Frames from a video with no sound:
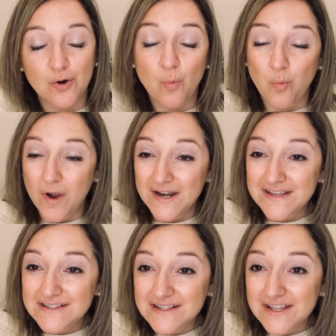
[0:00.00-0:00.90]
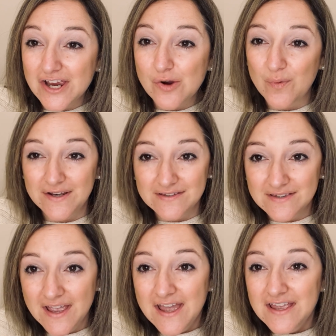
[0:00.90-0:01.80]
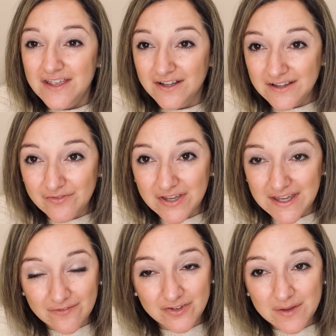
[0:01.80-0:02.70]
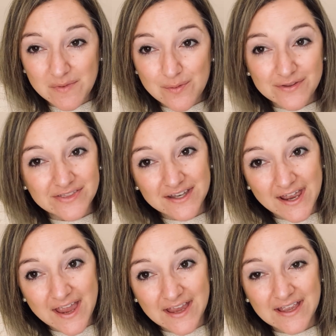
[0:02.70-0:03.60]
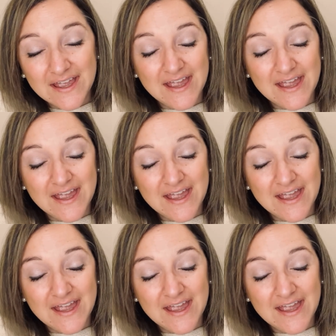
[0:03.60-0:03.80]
What is in there? What is Young Living gifting me with today?